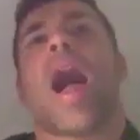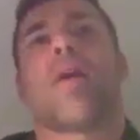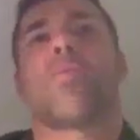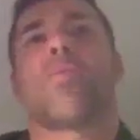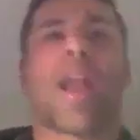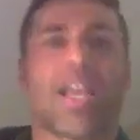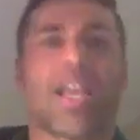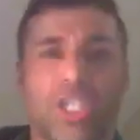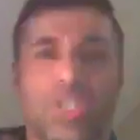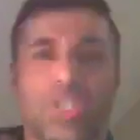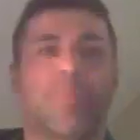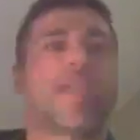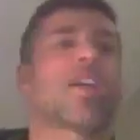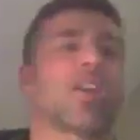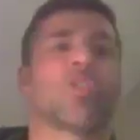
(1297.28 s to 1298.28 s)
when I
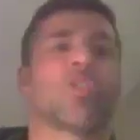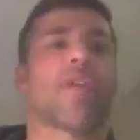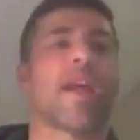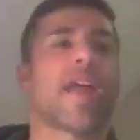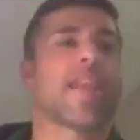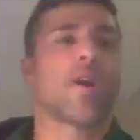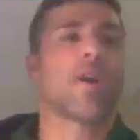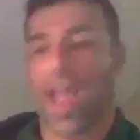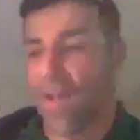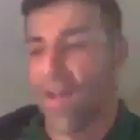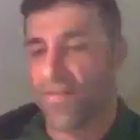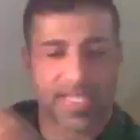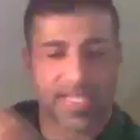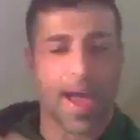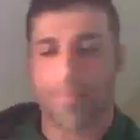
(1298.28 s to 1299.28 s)
speak on the radio, I have
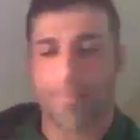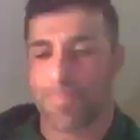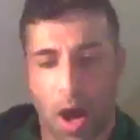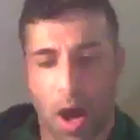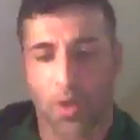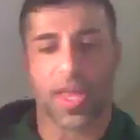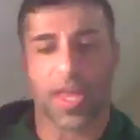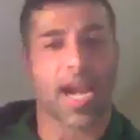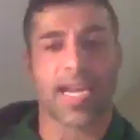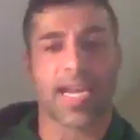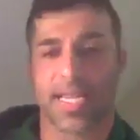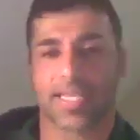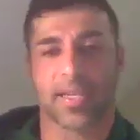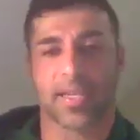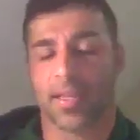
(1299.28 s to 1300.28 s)
a tempo that I
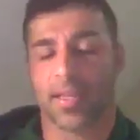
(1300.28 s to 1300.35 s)
need to